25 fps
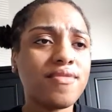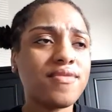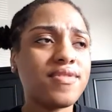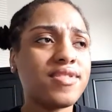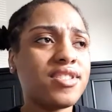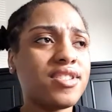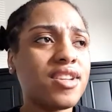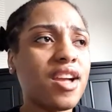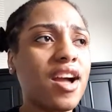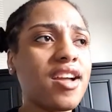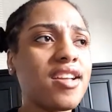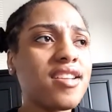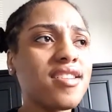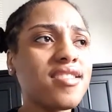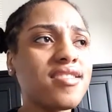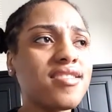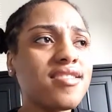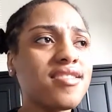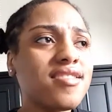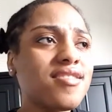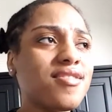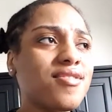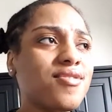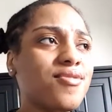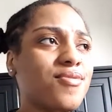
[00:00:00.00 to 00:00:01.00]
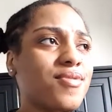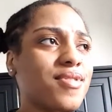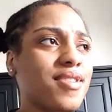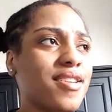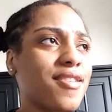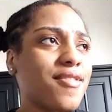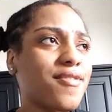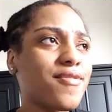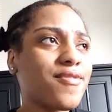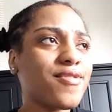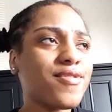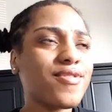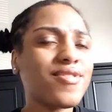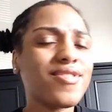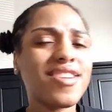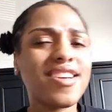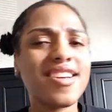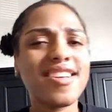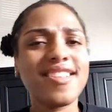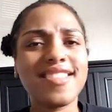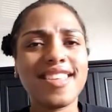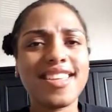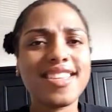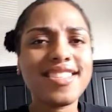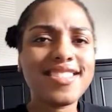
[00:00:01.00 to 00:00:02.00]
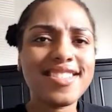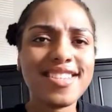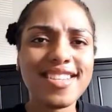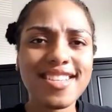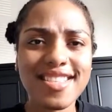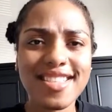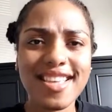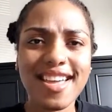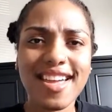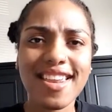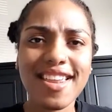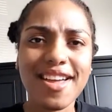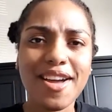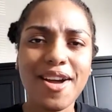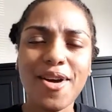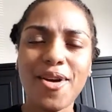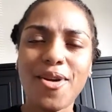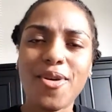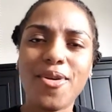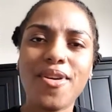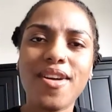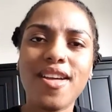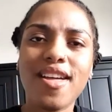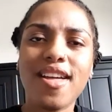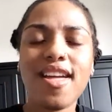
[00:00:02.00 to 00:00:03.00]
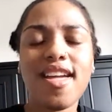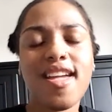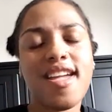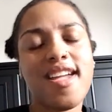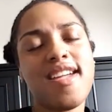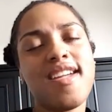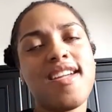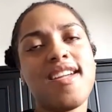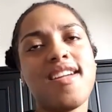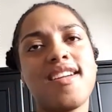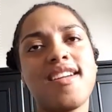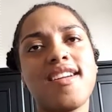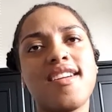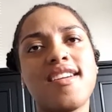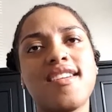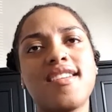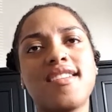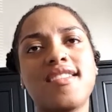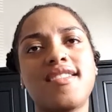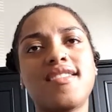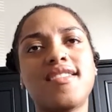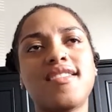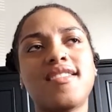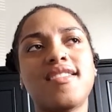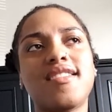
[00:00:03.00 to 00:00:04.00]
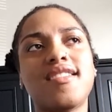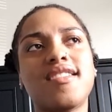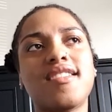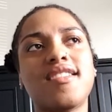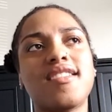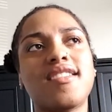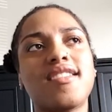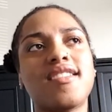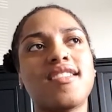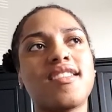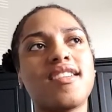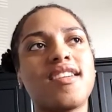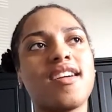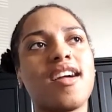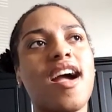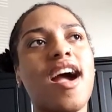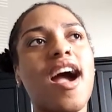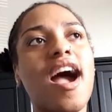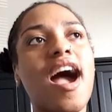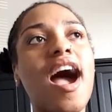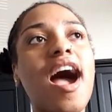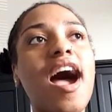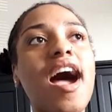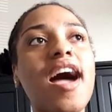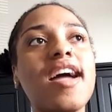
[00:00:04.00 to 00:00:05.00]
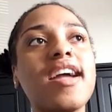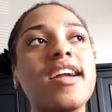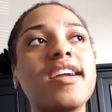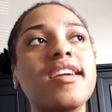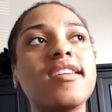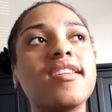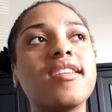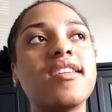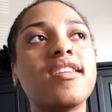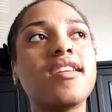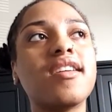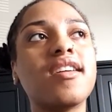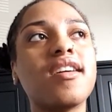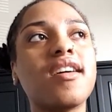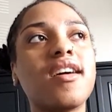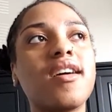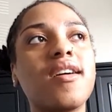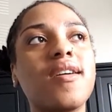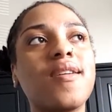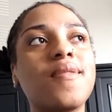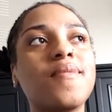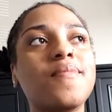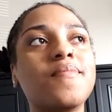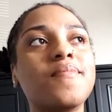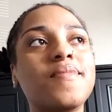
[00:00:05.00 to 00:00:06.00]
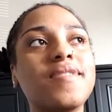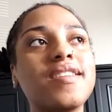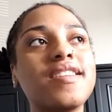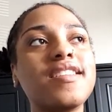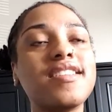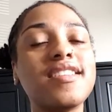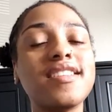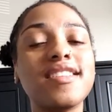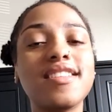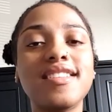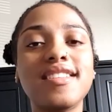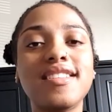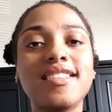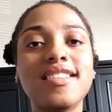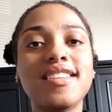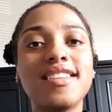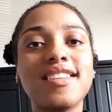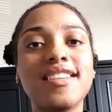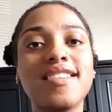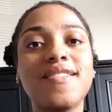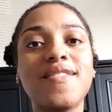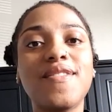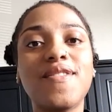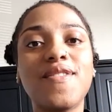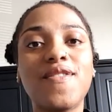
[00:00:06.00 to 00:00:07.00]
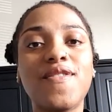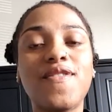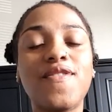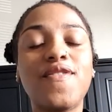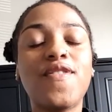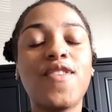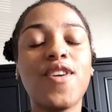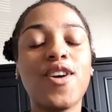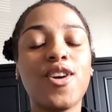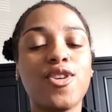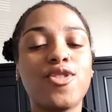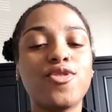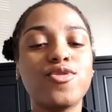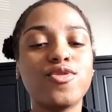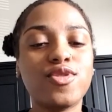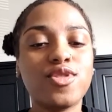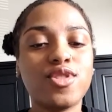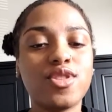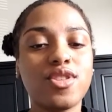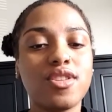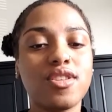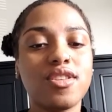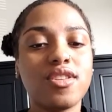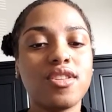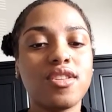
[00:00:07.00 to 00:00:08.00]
vagina or whatever. They took that out. And I immediately felt